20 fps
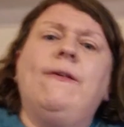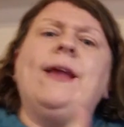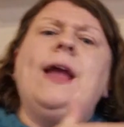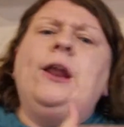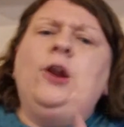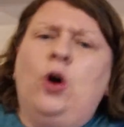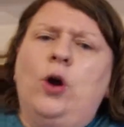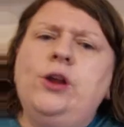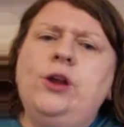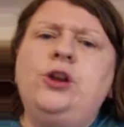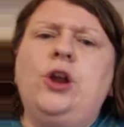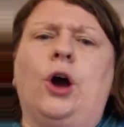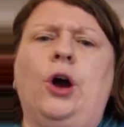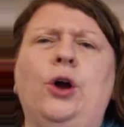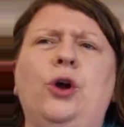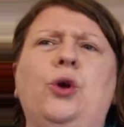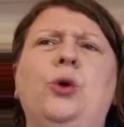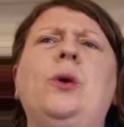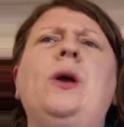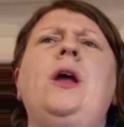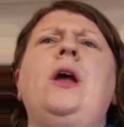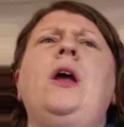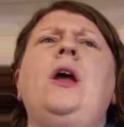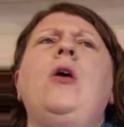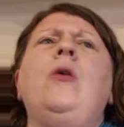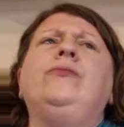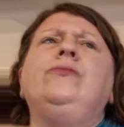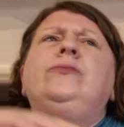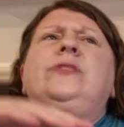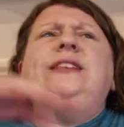and I know
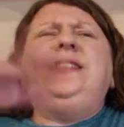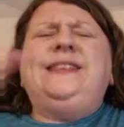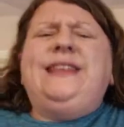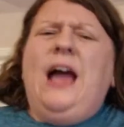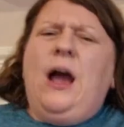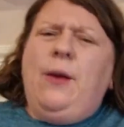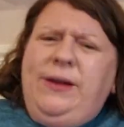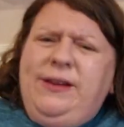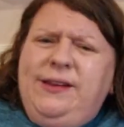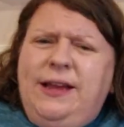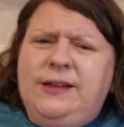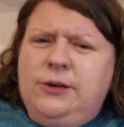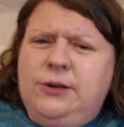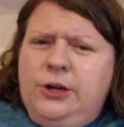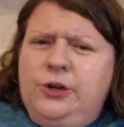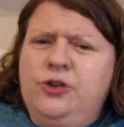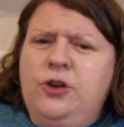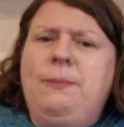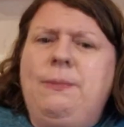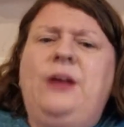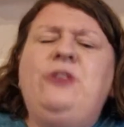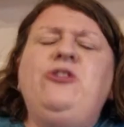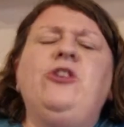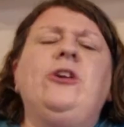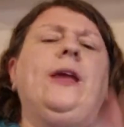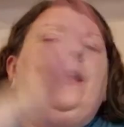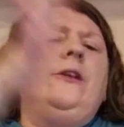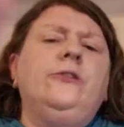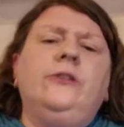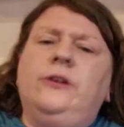this is how many days I'm going to do Magic
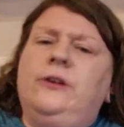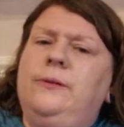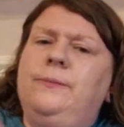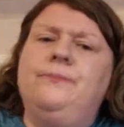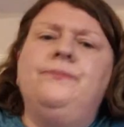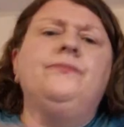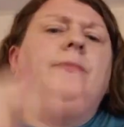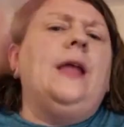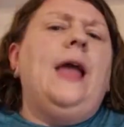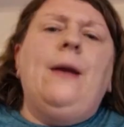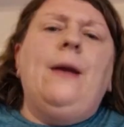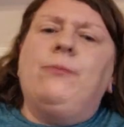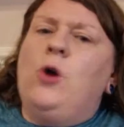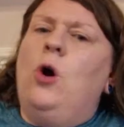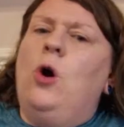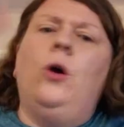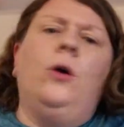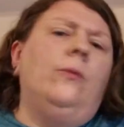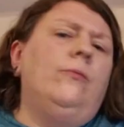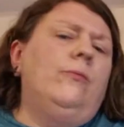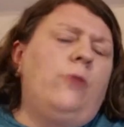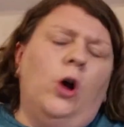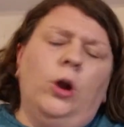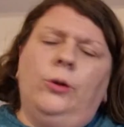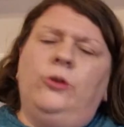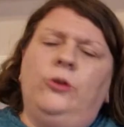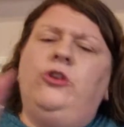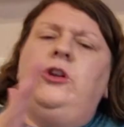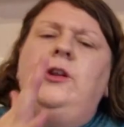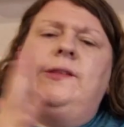Kingdom, Epcot,
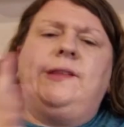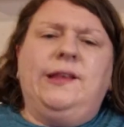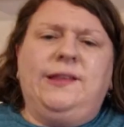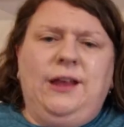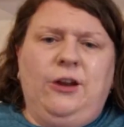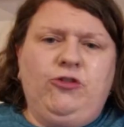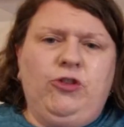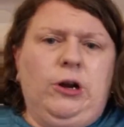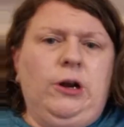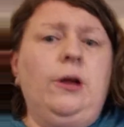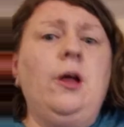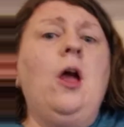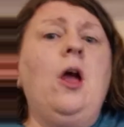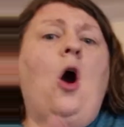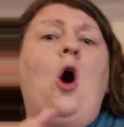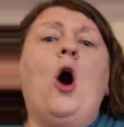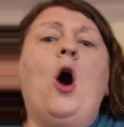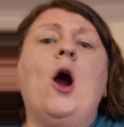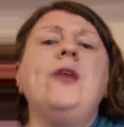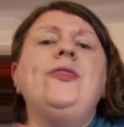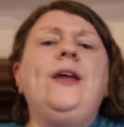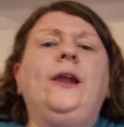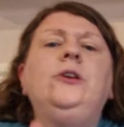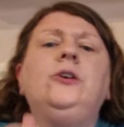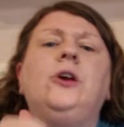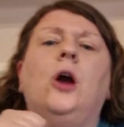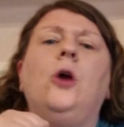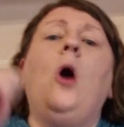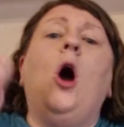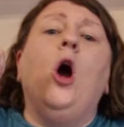Hollywood Studios, etc., I then
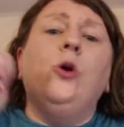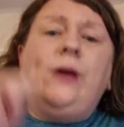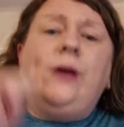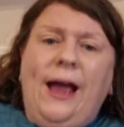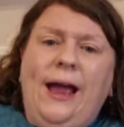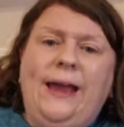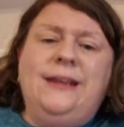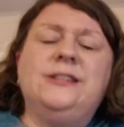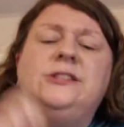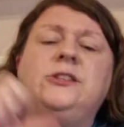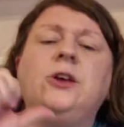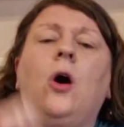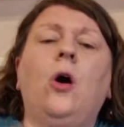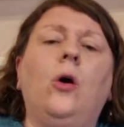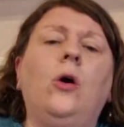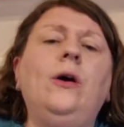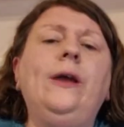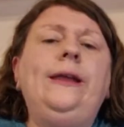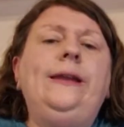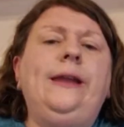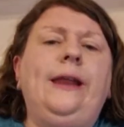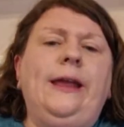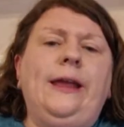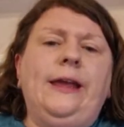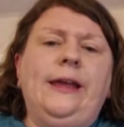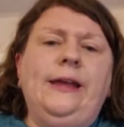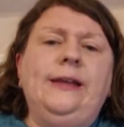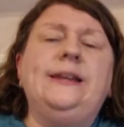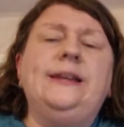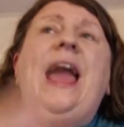go, okay, so I
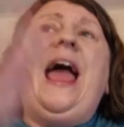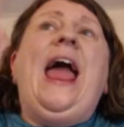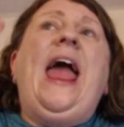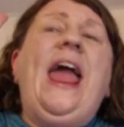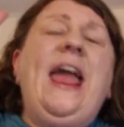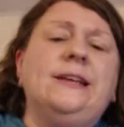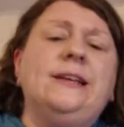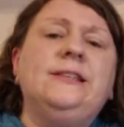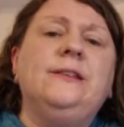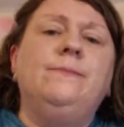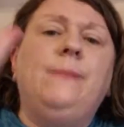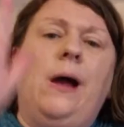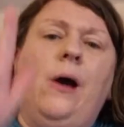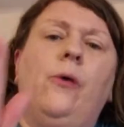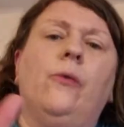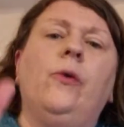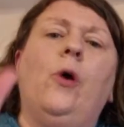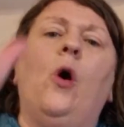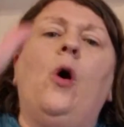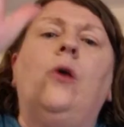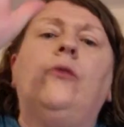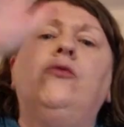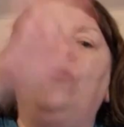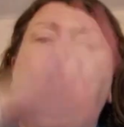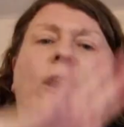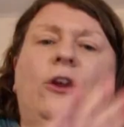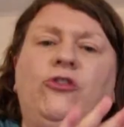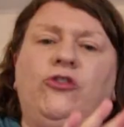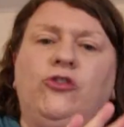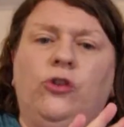need X amount of
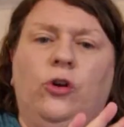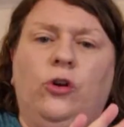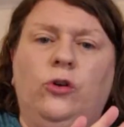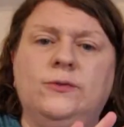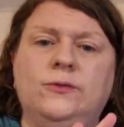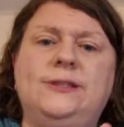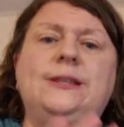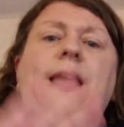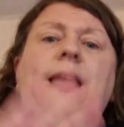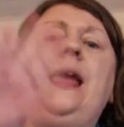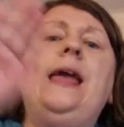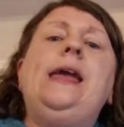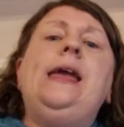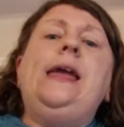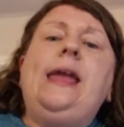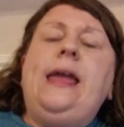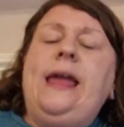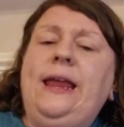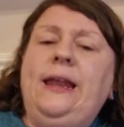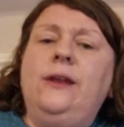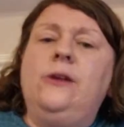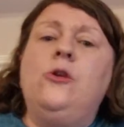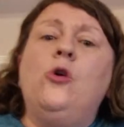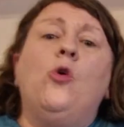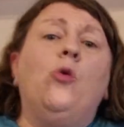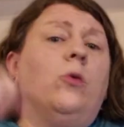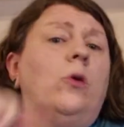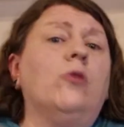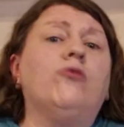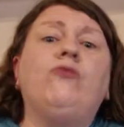restaurants in
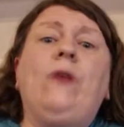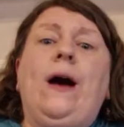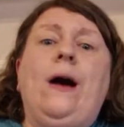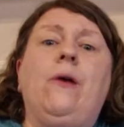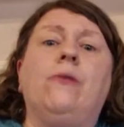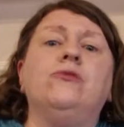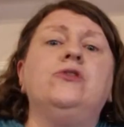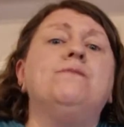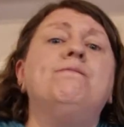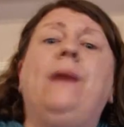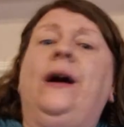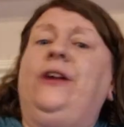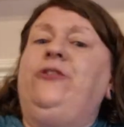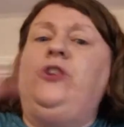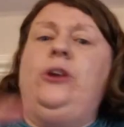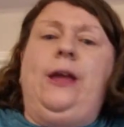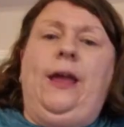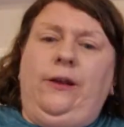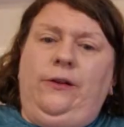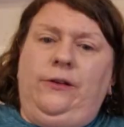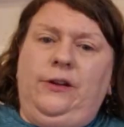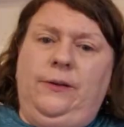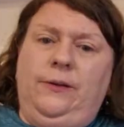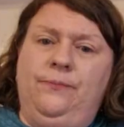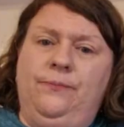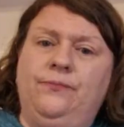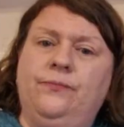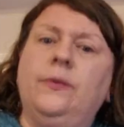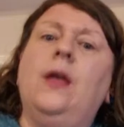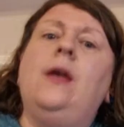or around Magic
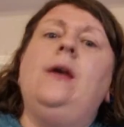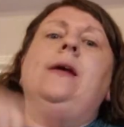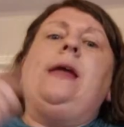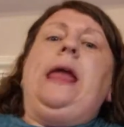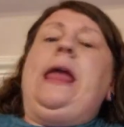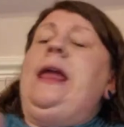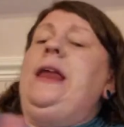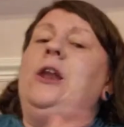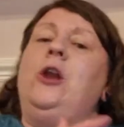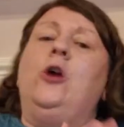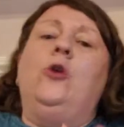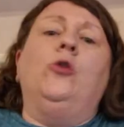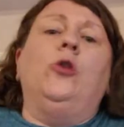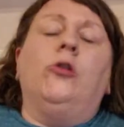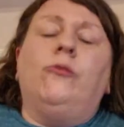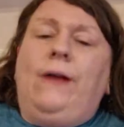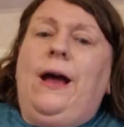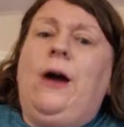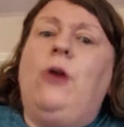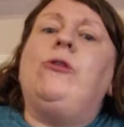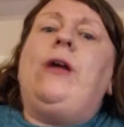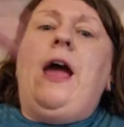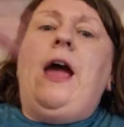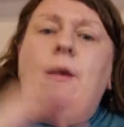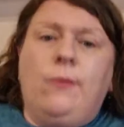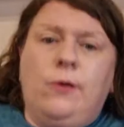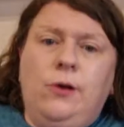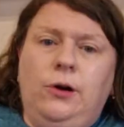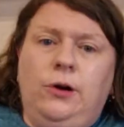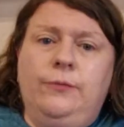Kingdom, in or around
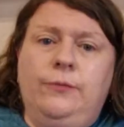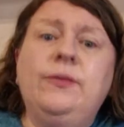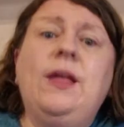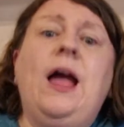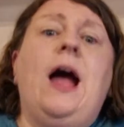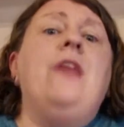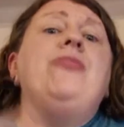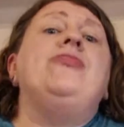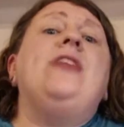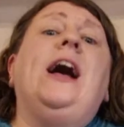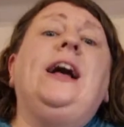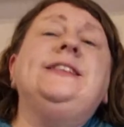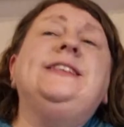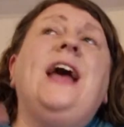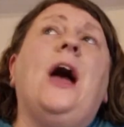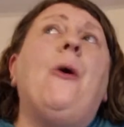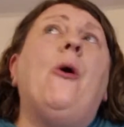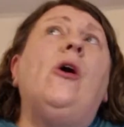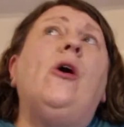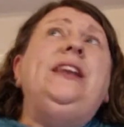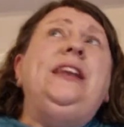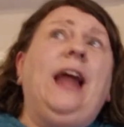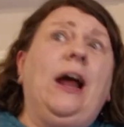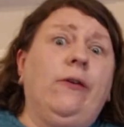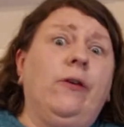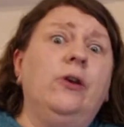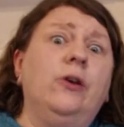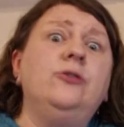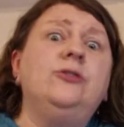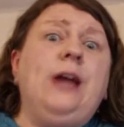Epcot, and that's how I
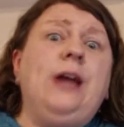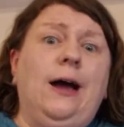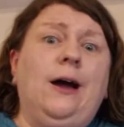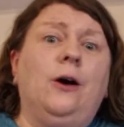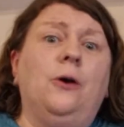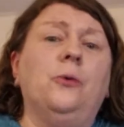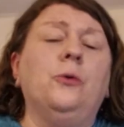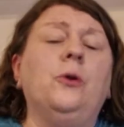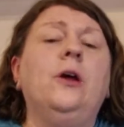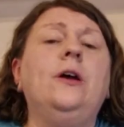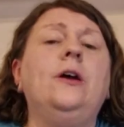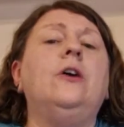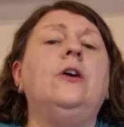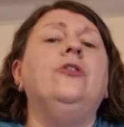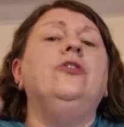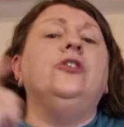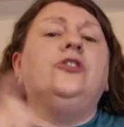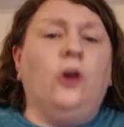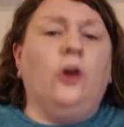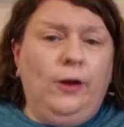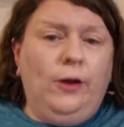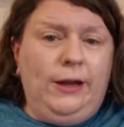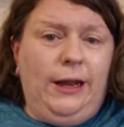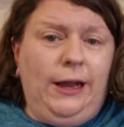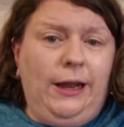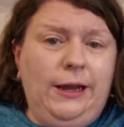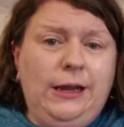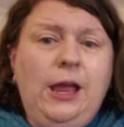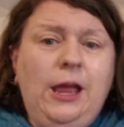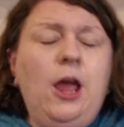narrow down the
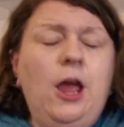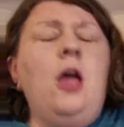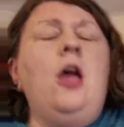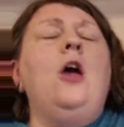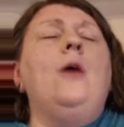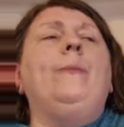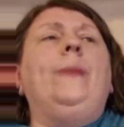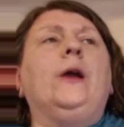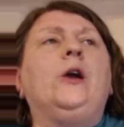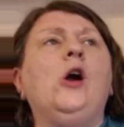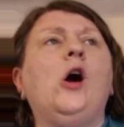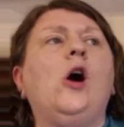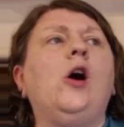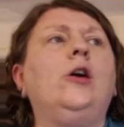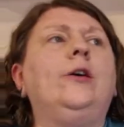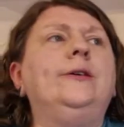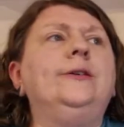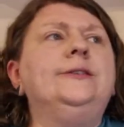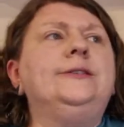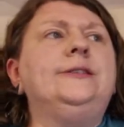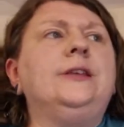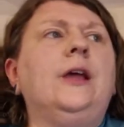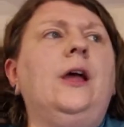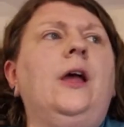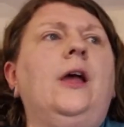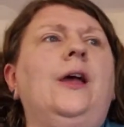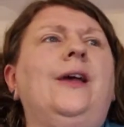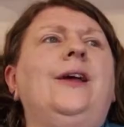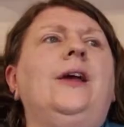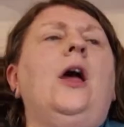dining. Because
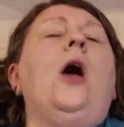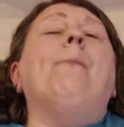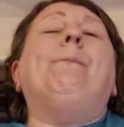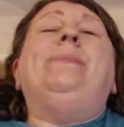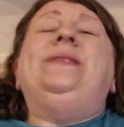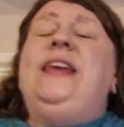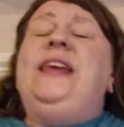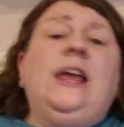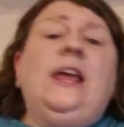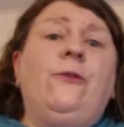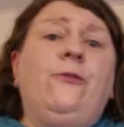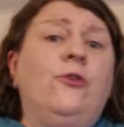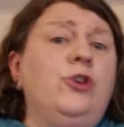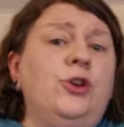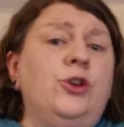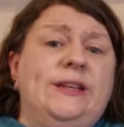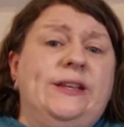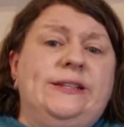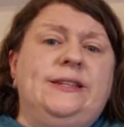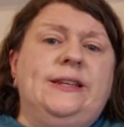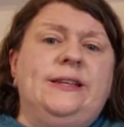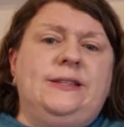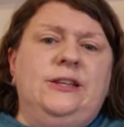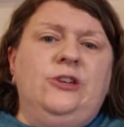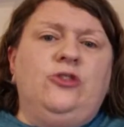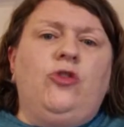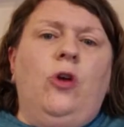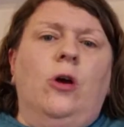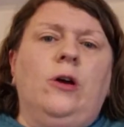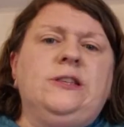particularly if you're using
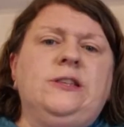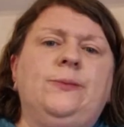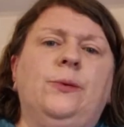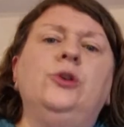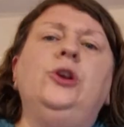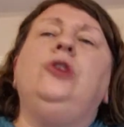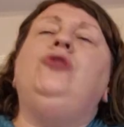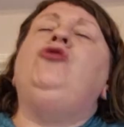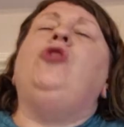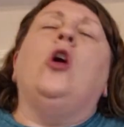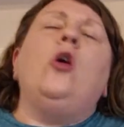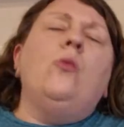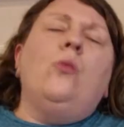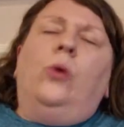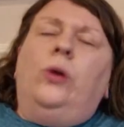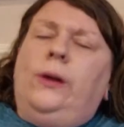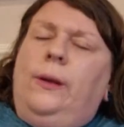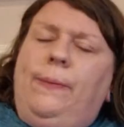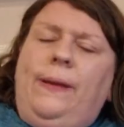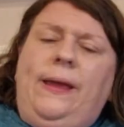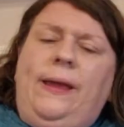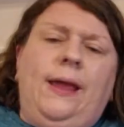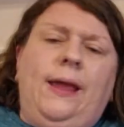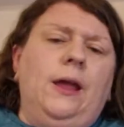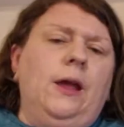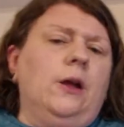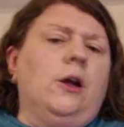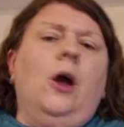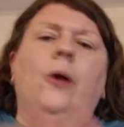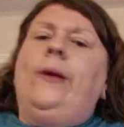Disney transport, you don't want to
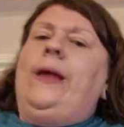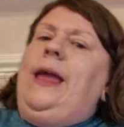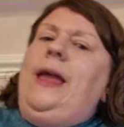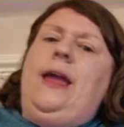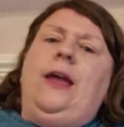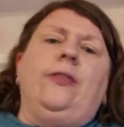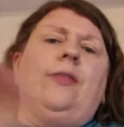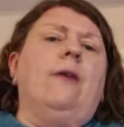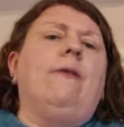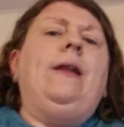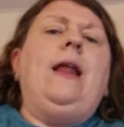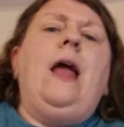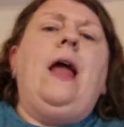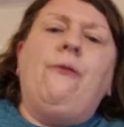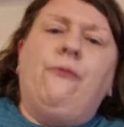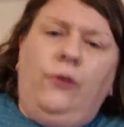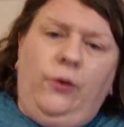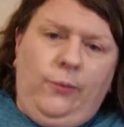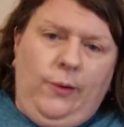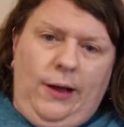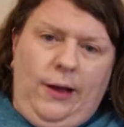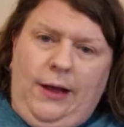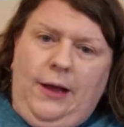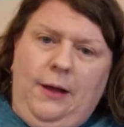be going here, there and everywhere,